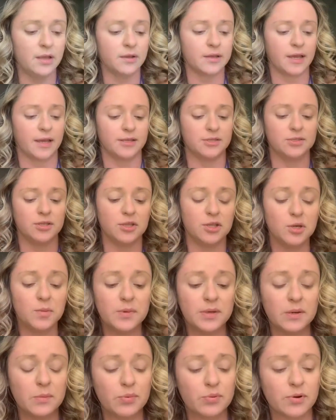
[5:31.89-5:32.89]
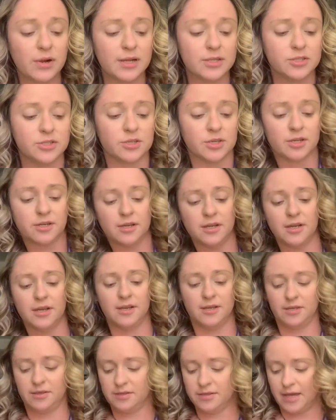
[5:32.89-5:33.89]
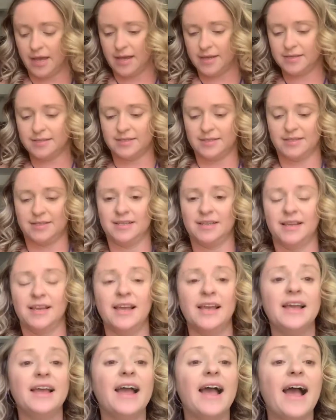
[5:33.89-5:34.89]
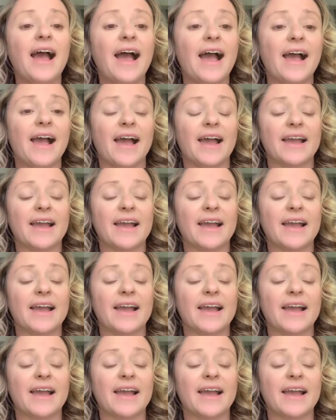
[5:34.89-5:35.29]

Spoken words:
Okay, so a little bit of bronzer, you guys. I